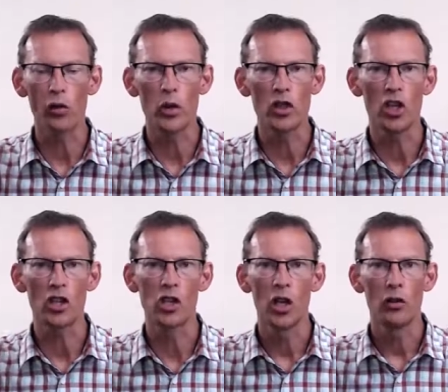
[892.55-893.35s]
which
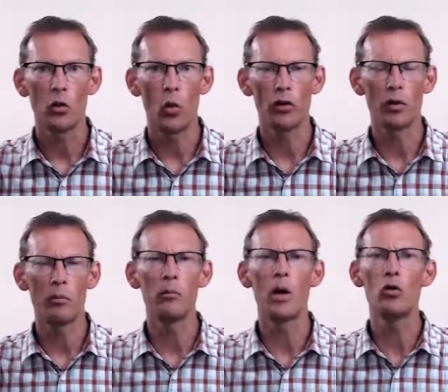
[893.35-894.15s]
is the one that
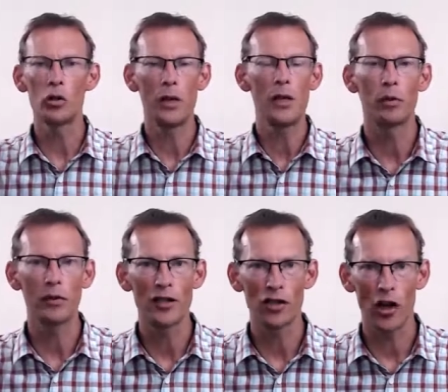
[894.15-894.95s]
most people
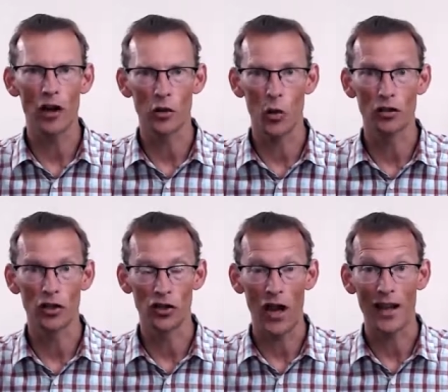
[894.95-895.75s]
then start to
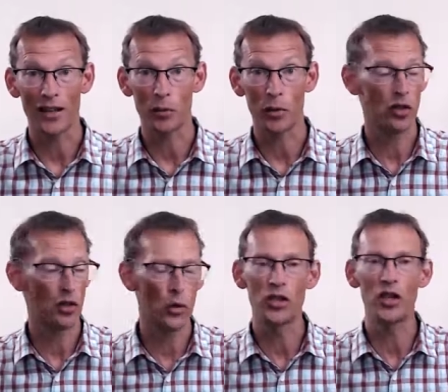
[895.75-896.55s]
understand because
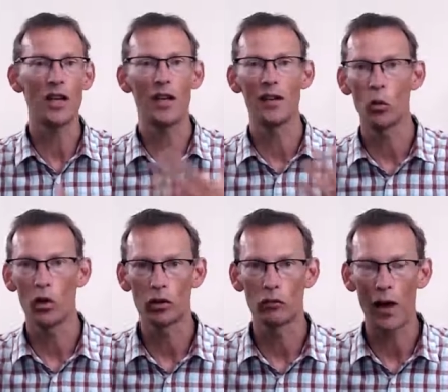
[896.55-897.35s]
we see it in the
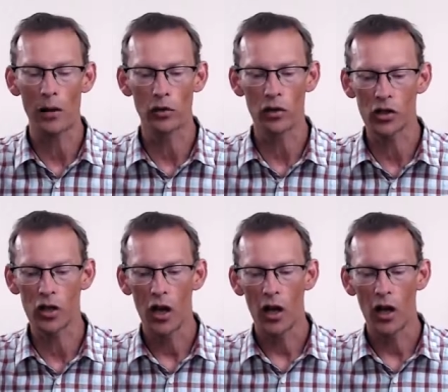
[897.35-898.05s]
world around us.